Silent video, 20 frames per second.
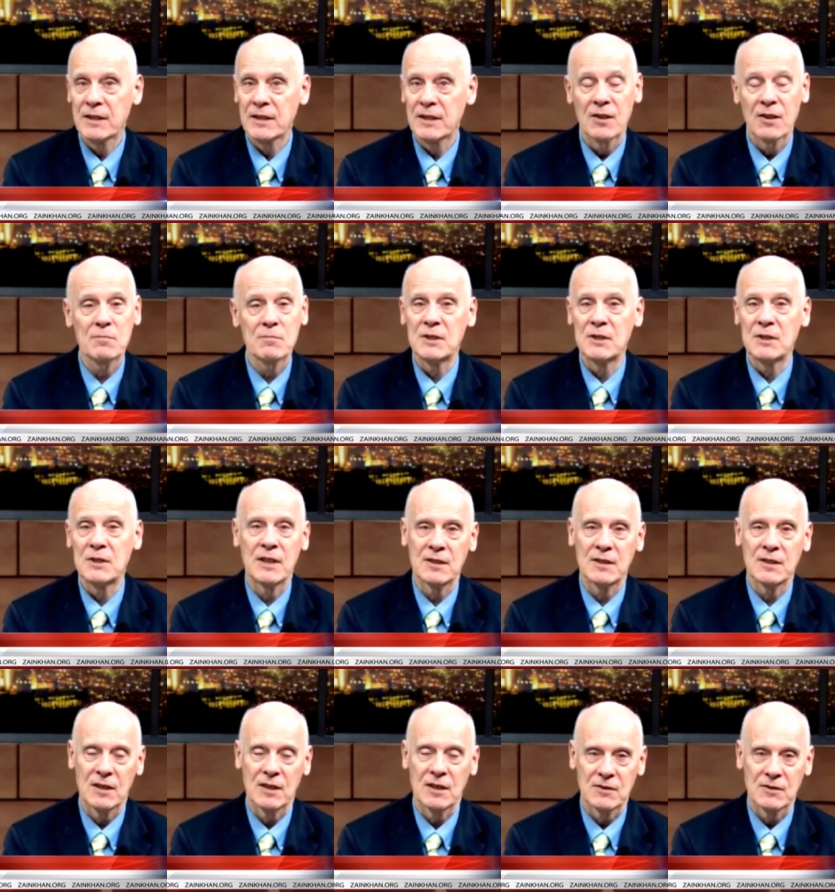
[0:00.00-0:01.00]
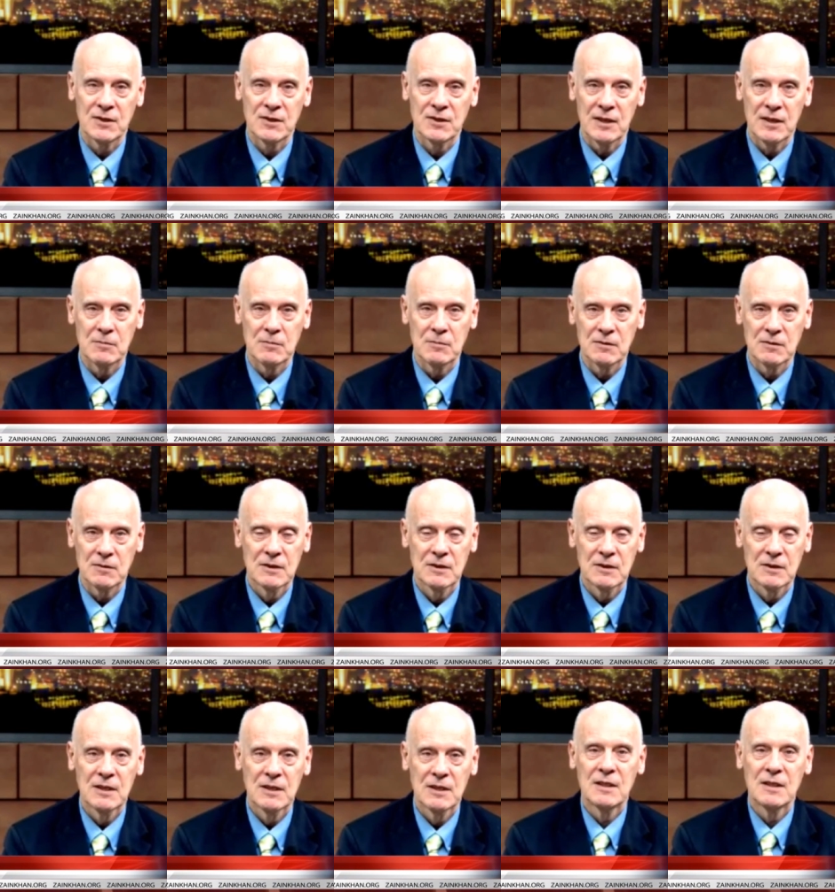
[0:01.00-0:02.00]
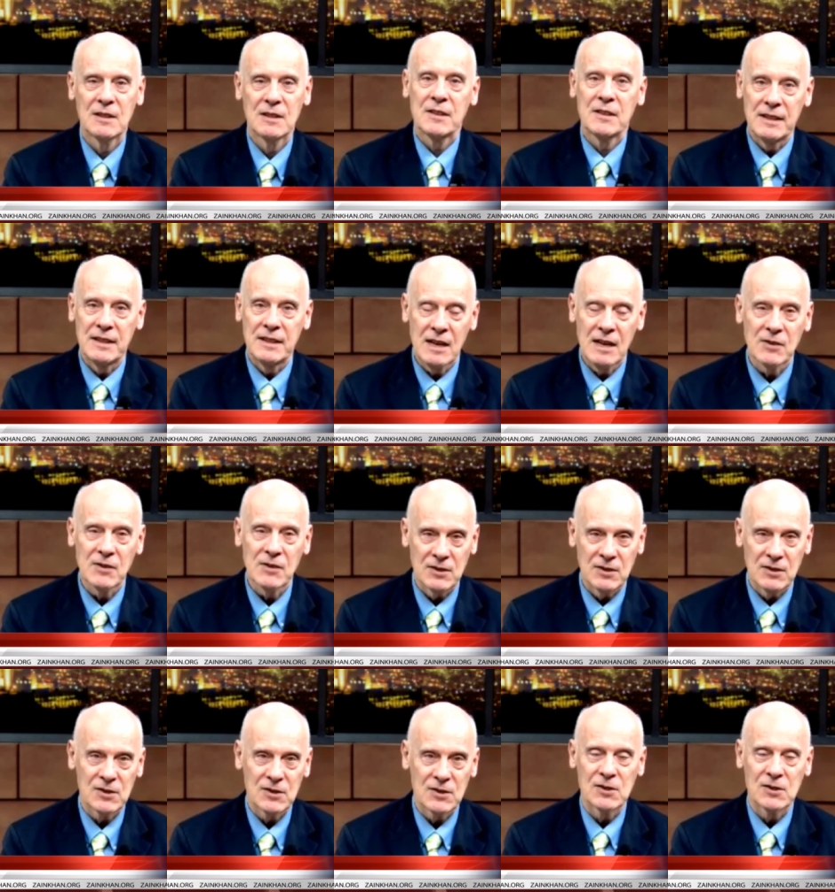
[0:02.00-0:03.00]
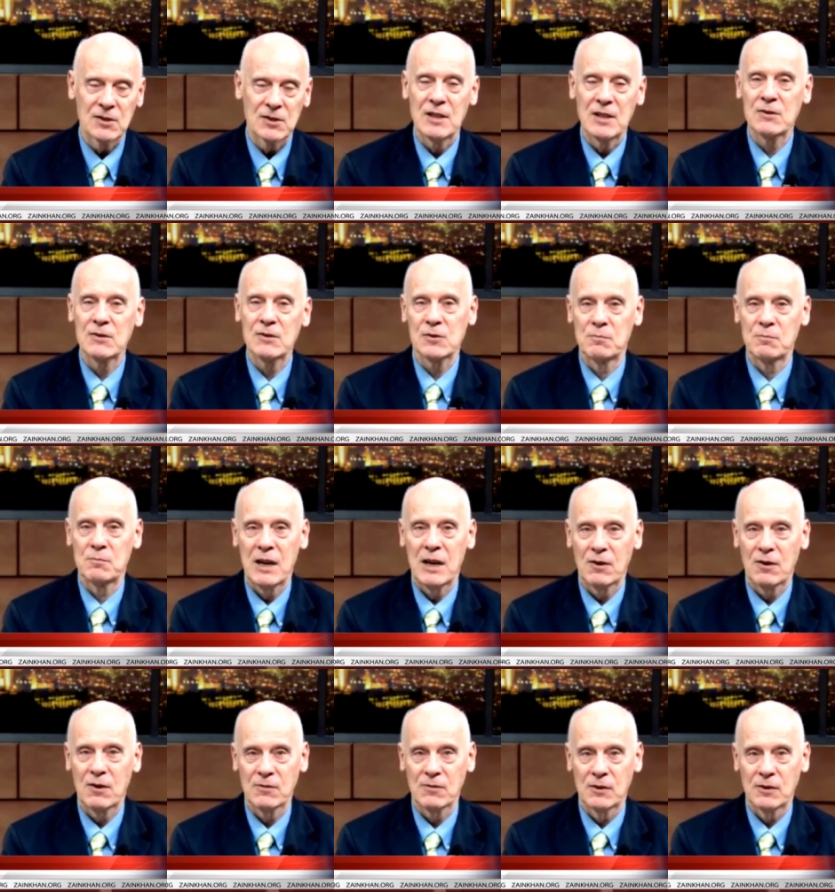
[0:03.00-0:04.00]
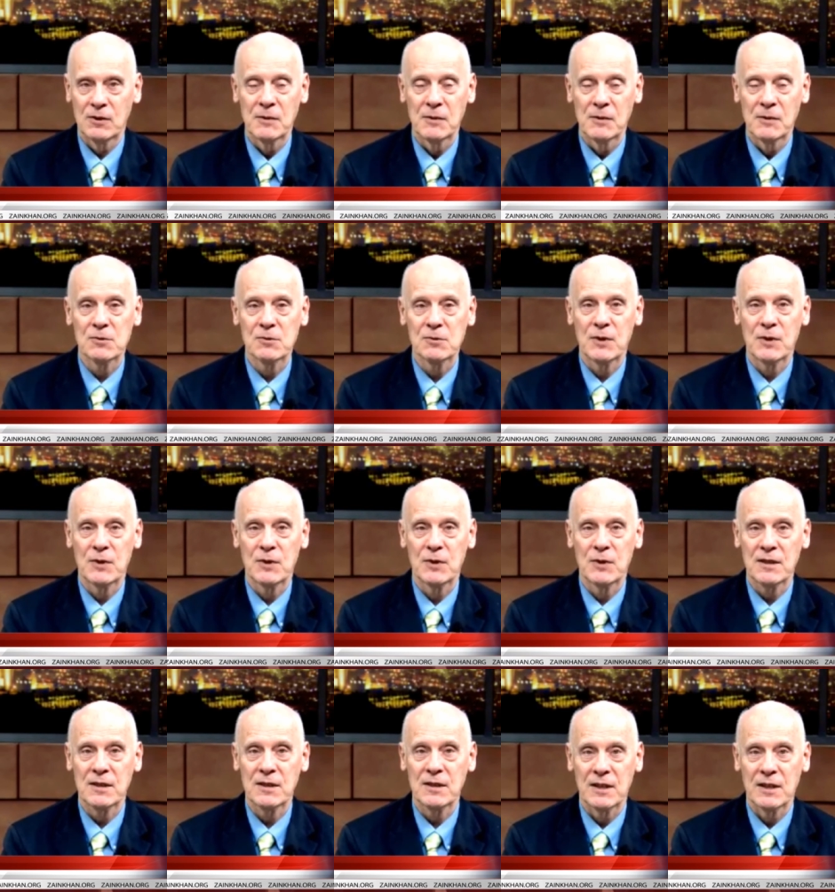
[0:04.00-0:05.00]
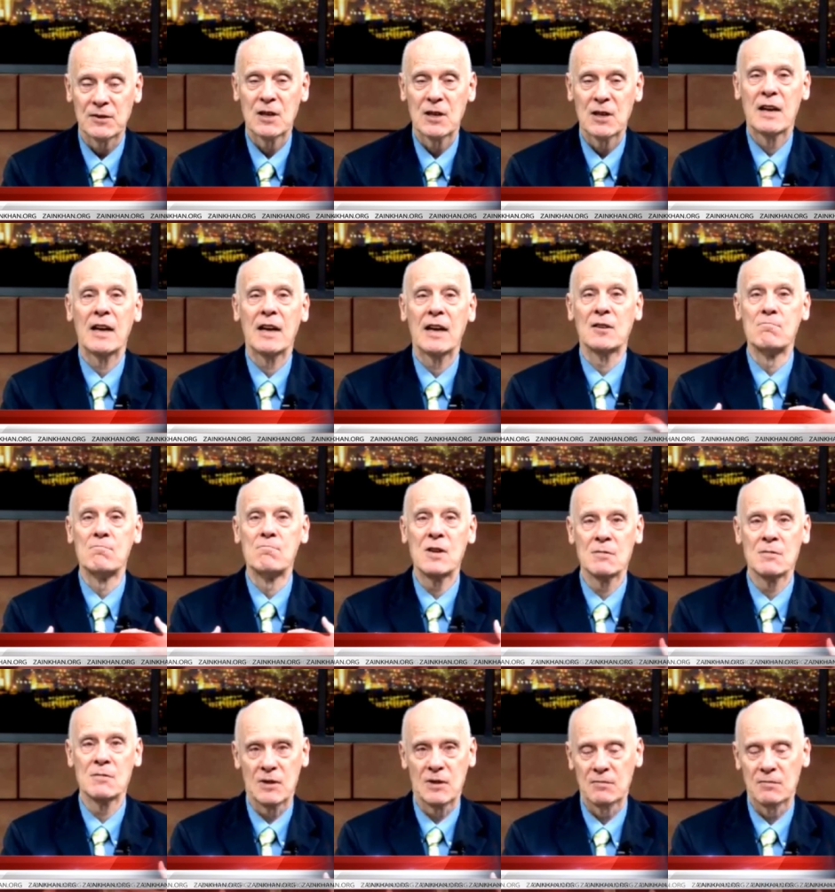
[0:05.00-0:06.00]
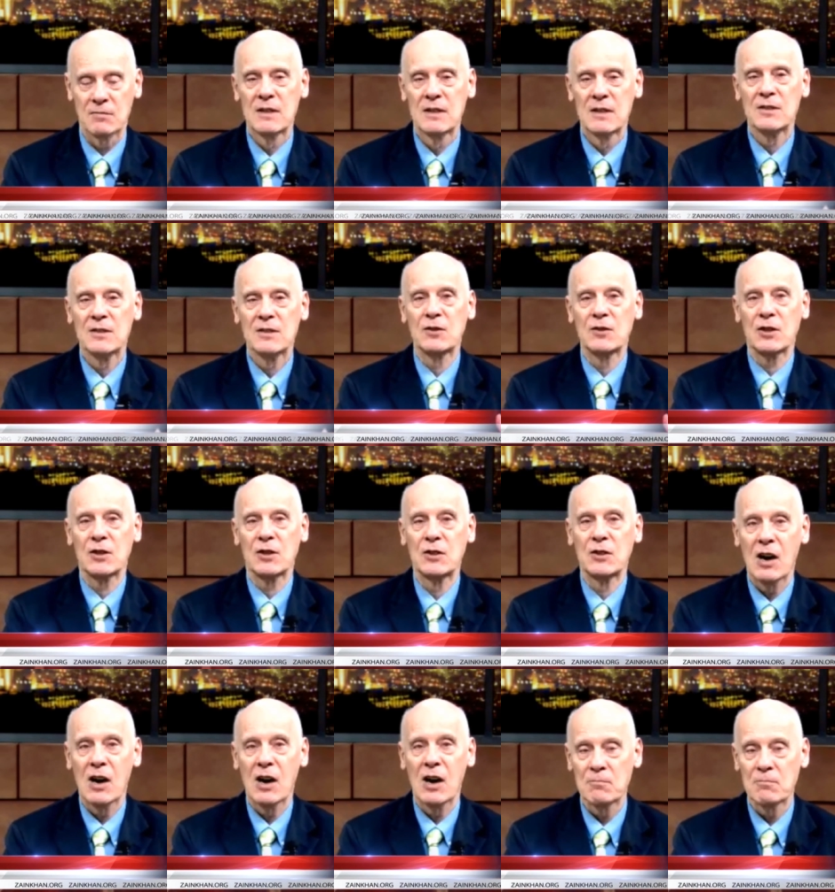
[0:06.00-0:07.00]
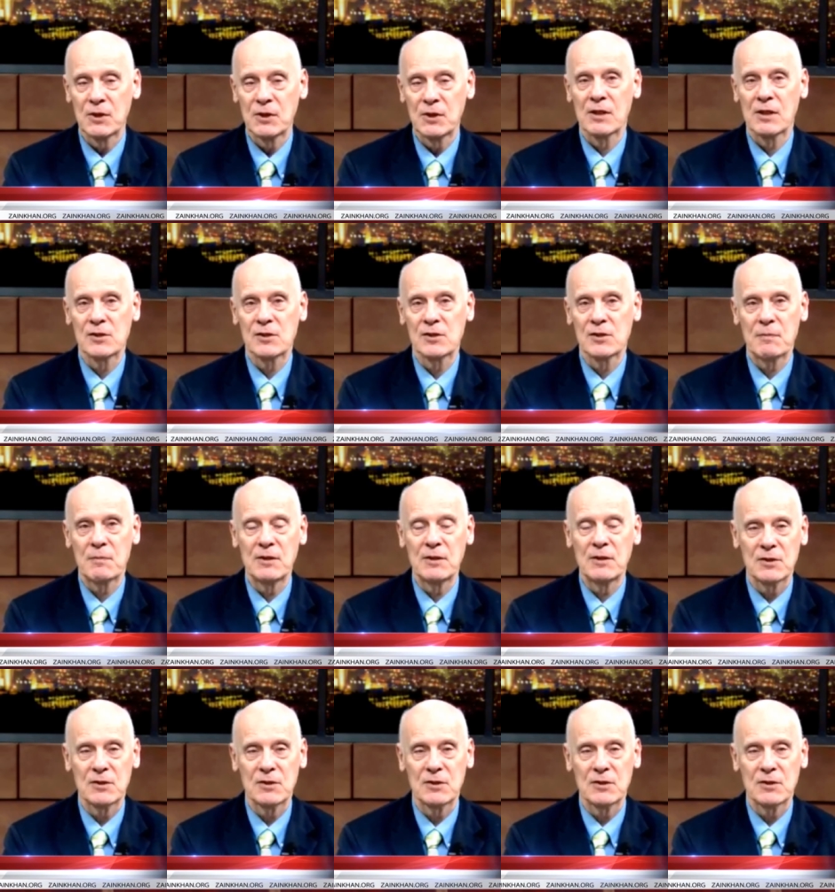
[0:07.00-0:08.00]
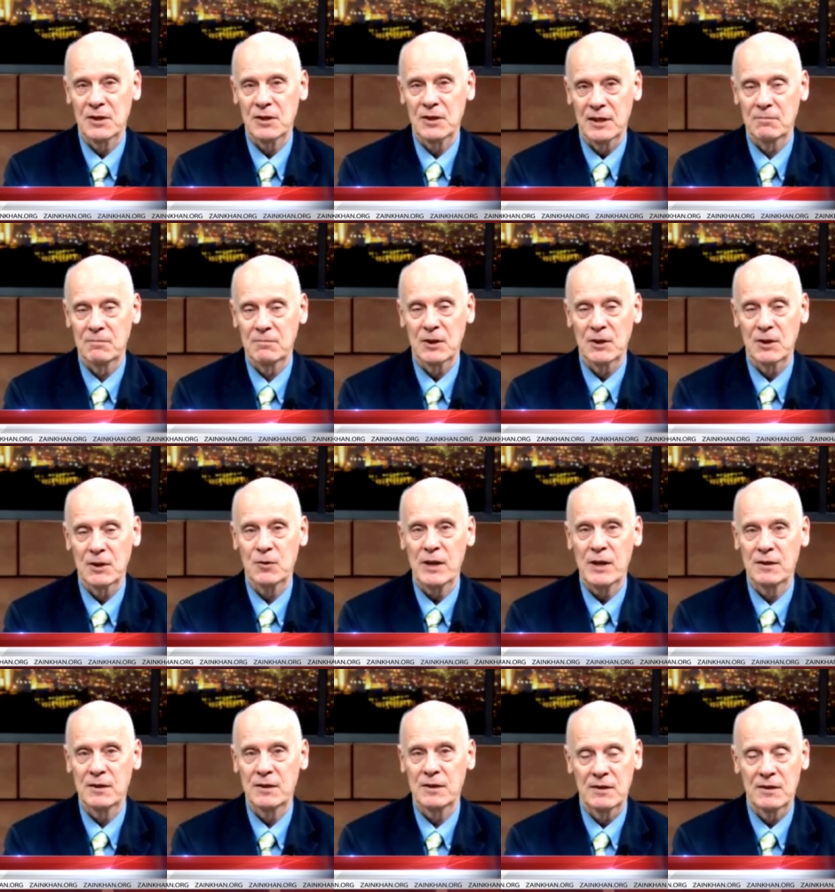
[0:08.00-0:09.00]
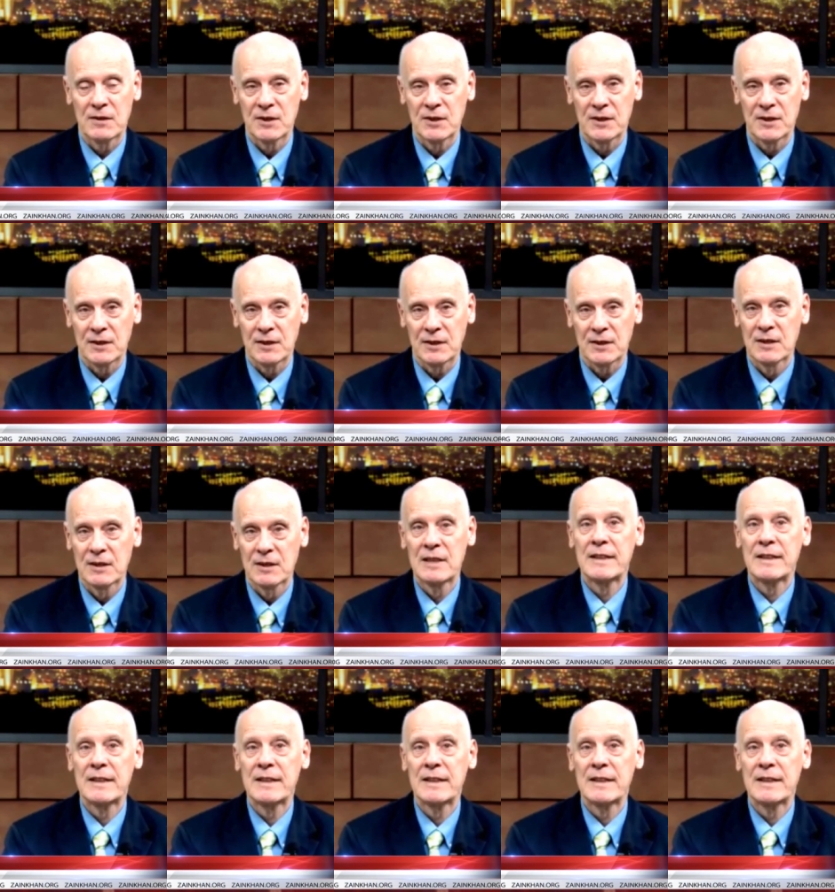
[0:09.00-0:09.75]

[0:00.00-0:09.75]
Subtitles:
cannot be taken off the table. The evidence is now so powerful, it must recognize, at the minimum, there's a God beyond space and time that created everything.